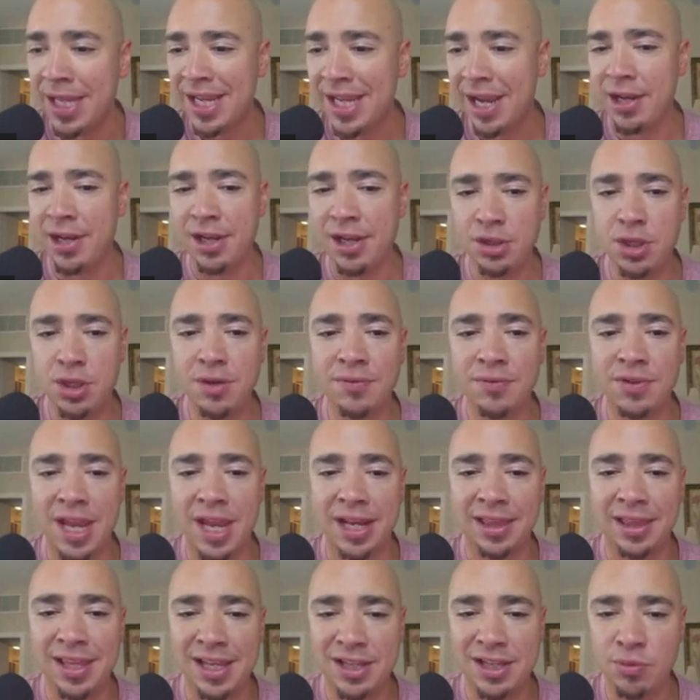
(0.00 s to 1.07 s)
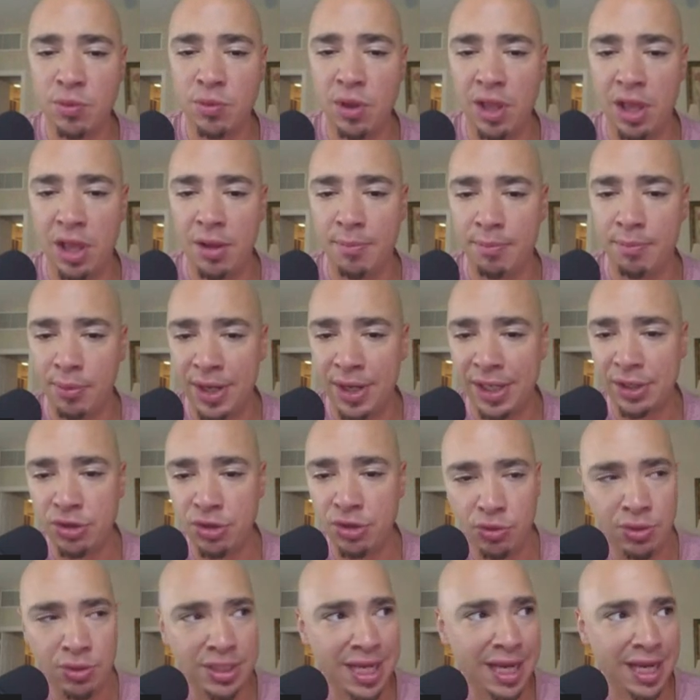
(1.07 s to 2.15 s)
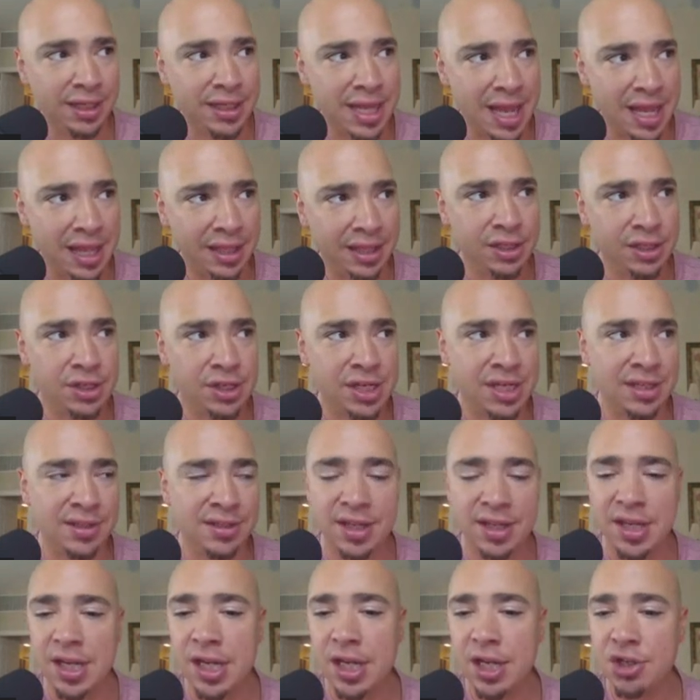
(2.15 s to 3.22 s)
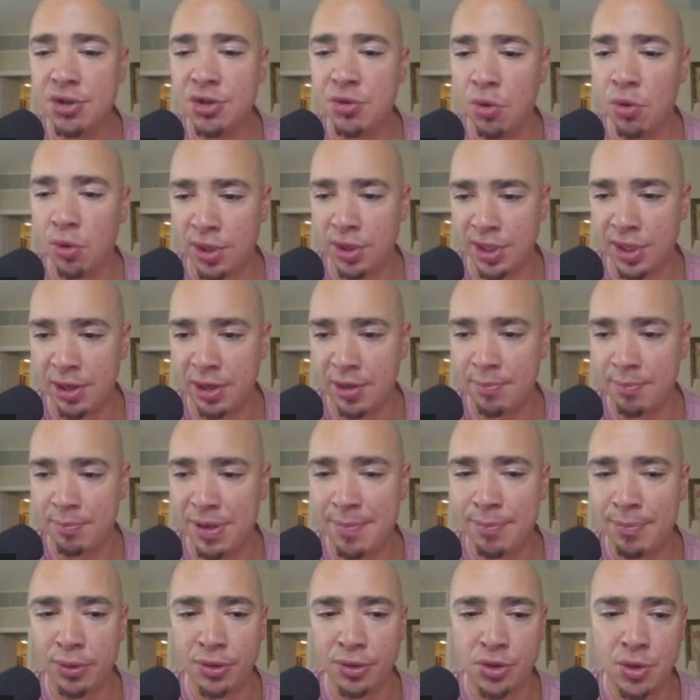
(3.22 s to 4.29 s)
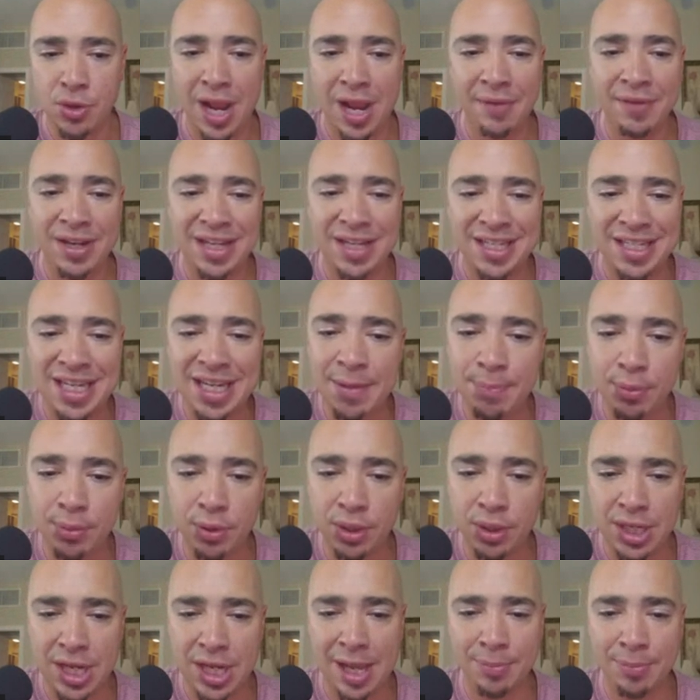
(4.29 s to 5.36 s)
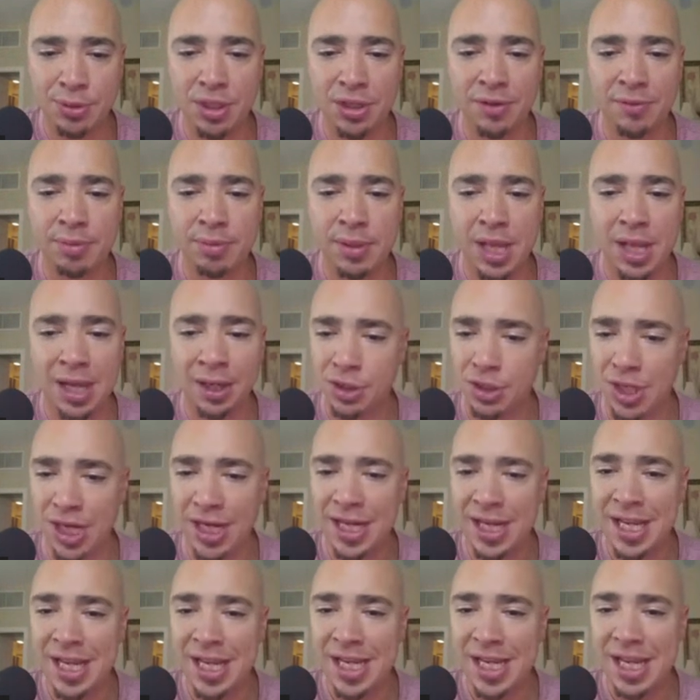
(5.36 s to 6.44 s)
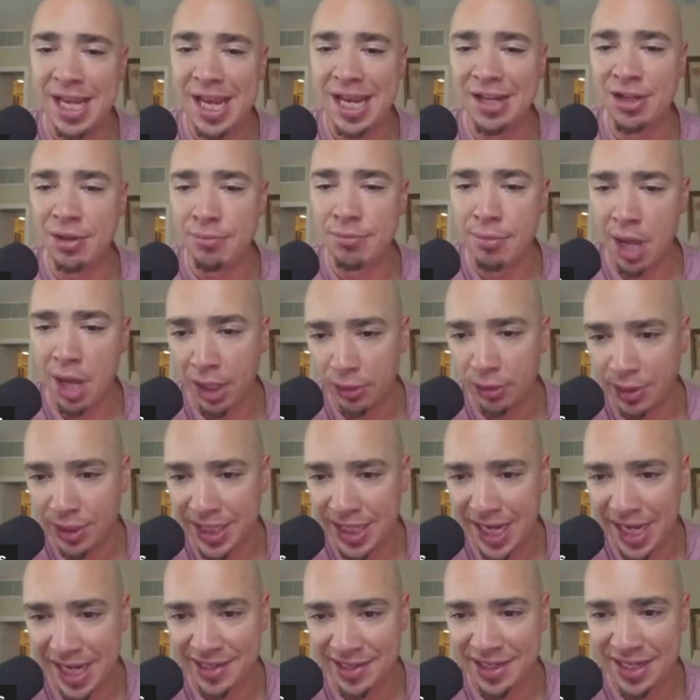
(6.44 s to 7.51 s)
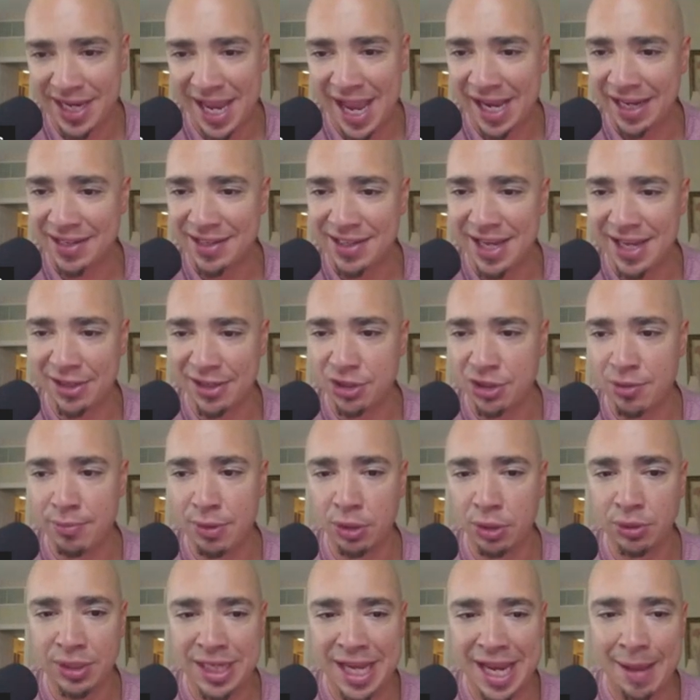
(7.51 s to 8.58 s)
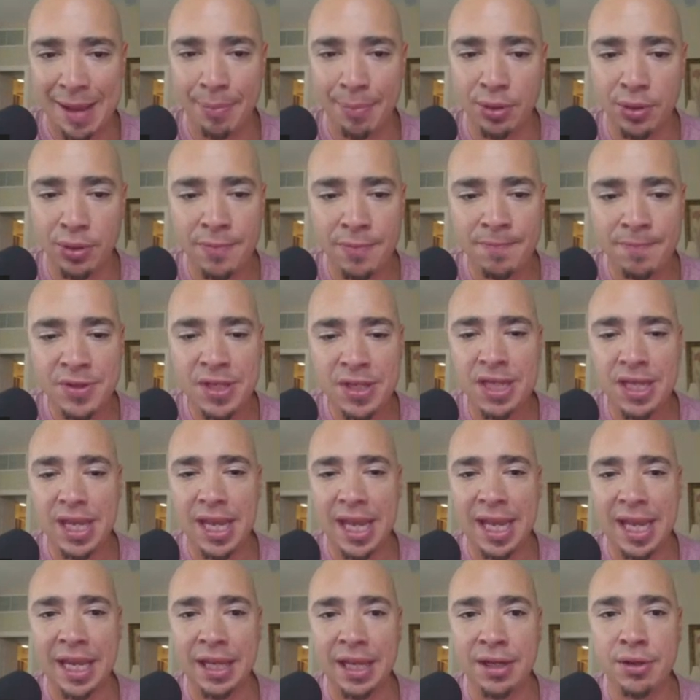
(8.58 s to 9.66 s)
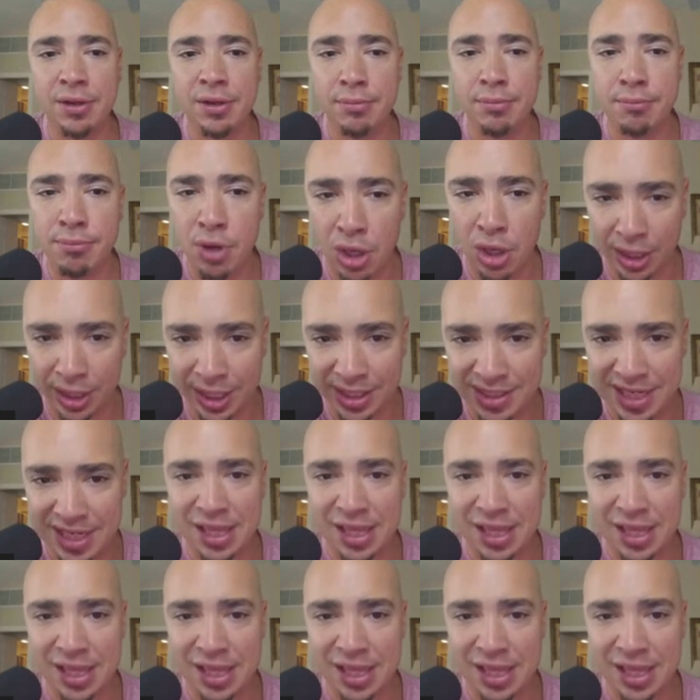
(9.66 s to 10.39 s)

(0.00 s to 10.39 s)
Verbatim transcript: Initiatives like this will help bring new technologies to ordinary people, driving deeper adoption of blockchain and democratizing access to both capital and markets.